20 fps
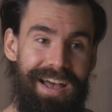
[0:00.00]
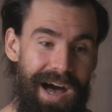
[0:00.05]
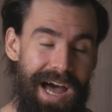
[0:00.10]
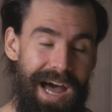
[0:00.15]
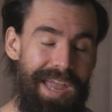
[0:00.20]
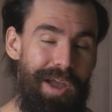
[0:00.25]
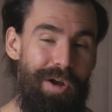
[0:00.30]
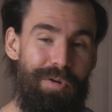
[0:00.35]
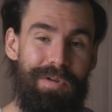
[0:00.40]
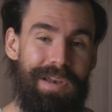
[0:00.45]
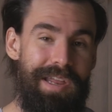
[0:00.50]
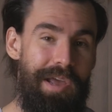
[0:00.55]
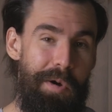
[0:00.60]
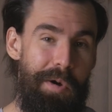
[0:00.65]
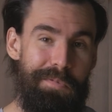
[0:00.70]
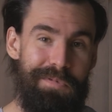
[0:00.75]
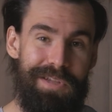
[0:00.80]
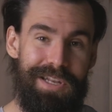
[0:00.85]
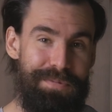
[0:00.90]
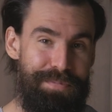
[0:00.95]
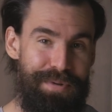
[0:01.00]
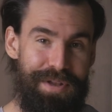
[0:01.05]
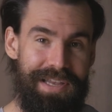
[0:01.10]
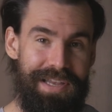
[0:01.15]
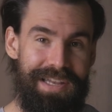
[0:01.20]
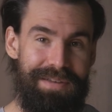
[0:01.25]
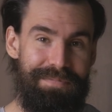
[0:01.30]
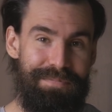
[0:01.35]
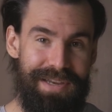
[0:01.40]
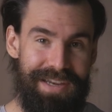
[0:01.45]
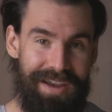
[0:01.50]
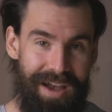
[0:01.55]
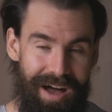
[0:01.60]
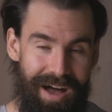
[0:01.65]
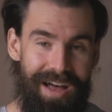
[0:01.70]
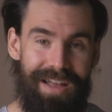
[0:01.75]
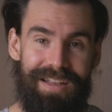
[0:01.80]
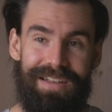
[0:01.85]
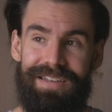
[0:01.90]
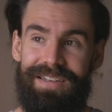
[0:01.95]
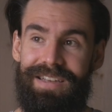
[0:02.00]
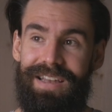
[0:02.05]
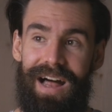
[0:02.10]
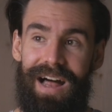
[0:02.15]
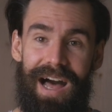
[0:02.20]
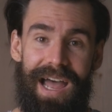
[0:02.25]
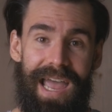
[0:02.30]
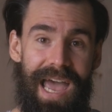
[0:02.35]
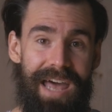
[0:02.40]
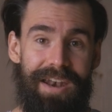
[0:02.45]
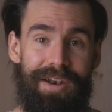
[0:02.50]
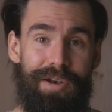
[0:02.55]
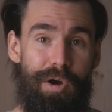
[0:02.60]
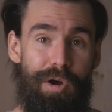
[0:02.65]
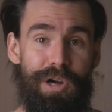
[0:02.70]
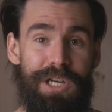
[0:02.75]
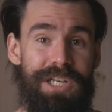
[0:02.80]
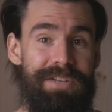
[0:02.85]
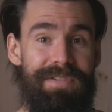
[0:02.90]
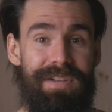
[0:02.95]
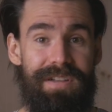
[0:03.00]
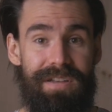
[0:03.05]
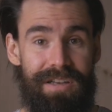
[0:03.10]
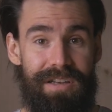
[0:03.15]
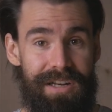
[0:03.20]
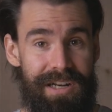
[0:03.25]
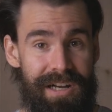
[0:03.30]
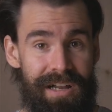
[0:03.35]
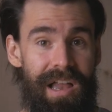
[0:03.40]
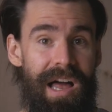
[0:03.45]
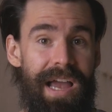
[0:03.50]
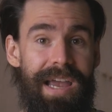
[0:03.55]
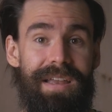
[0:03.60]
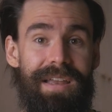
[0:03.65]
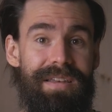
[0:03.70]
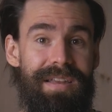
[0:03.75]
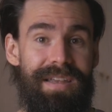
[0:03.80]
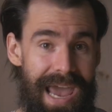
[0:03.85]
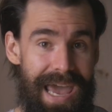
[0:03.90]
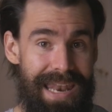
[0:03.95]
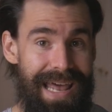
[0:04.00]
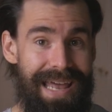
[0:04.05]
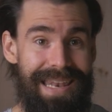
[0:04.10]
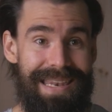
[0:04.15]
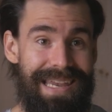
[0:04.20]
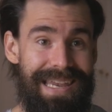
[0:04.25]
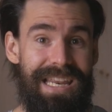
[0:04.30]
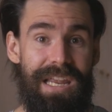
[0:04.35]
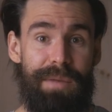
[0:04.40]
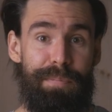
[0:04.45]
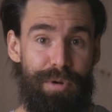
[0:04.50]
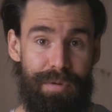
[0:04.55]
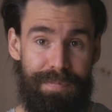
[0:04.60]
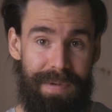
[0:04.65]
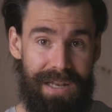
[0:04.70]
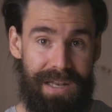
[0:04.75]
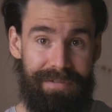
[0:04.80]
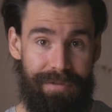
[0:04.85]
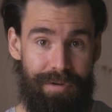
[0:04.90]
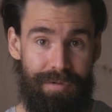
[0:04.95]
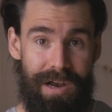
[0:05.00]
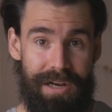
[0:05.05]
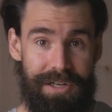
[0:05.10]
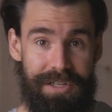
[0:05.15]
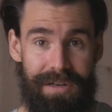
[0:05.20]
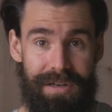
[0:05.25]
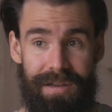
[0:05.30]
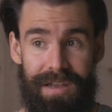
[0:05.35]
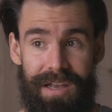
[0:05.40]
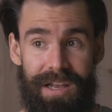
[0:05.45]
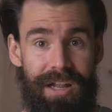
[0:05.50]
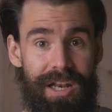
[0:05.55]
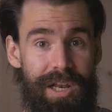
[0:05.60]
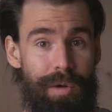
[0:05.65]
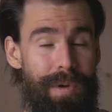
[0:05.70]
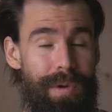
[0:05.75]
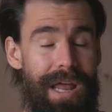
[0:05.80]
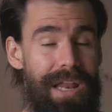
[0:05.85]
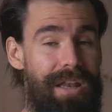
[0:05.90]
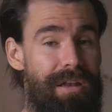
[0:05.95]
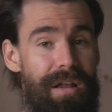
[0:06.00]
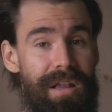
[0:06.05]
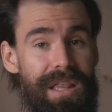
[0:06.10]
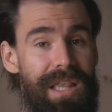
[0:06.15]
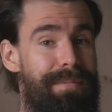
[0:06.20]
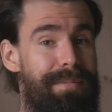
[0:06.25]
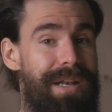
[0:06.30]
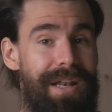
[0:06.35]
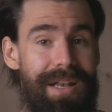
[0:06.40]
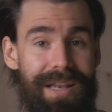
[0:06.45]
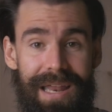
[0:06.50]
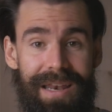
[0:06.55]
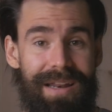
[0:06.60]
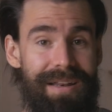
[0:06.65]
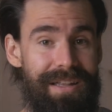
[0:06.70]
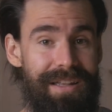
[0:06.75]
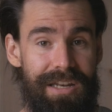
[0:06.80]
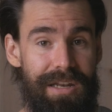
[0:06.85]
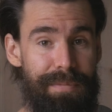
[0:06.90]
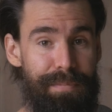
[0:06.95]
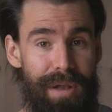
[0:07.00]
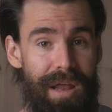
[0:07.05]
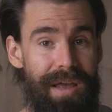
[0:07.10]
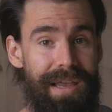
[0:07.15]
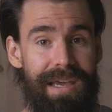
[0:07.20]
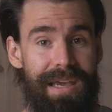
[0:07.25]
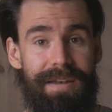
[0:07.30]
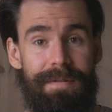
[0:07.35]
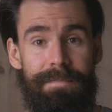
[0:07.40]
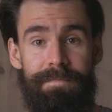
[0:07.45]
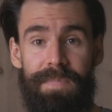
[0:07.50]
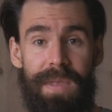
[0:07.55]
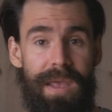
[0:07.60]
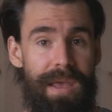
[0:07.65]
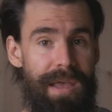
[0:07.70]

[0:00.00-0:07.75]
I already owned this plugin because I had an ArchViz client and that needed perspective correction. So when I saw some of the settings in this plugin,